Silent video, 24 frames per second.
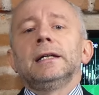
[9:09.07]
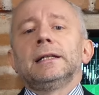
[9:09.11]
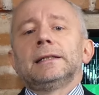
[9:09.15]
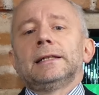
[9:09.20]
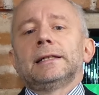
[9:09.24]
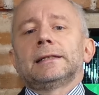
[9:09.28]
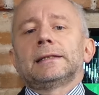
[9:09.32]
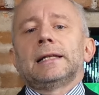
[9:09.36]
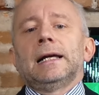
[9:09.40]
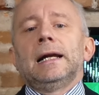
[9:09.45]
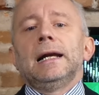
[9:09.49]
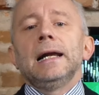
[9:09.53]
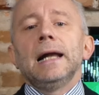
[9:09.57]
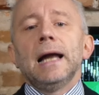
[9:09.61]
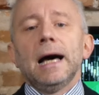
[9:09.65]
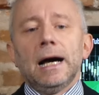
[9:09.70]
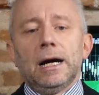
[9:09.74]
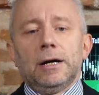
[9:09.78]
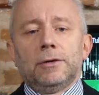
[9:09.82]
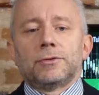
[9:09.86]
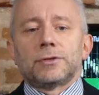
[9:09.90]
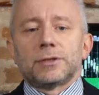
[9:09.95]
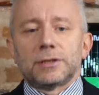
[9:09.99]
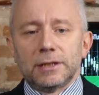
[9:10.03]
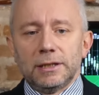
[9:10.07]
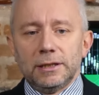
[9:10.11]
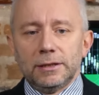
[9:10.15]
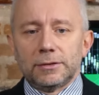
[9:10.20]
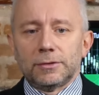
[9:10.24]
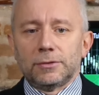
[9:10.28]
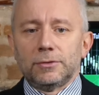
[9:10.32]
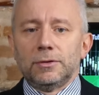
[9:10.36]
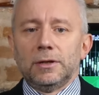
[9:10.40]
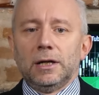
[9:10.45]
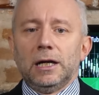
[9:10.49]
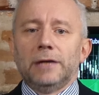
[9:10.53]
that allows
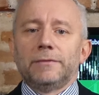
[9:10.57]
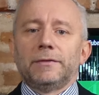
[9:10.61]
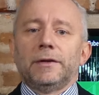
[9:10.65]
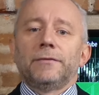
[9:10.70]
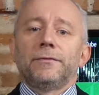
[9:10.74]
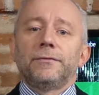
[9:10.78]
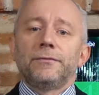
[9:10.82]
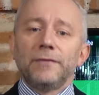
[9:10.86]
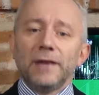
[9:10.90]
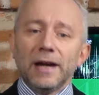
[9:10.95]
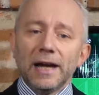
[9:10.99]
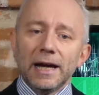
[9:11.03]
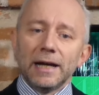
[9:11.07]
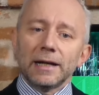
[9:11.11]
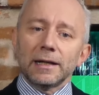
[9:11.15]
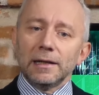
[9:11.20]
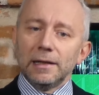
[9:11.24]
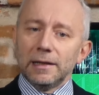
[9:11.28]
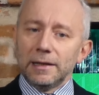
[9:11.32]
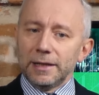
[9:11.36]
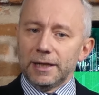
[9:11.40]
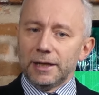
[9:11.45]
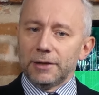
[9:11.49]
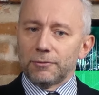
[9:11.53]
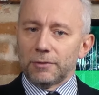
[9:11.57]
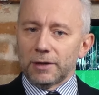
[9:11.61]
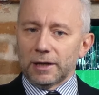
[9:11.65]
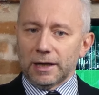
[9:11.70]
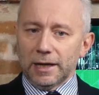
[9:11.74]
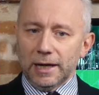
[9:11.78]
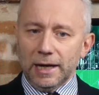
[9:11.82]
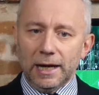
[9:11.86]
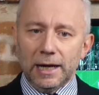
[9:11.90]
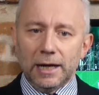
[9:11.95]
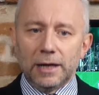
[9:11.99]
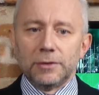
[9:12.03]
it to have a very lean
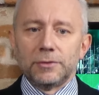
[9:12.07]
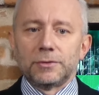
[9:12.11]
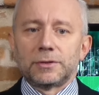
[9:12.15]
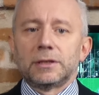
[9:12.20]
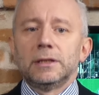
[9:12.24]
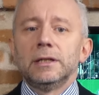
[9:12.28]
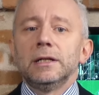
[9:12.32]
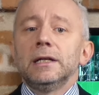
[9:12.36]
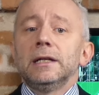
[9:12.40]
warehouse,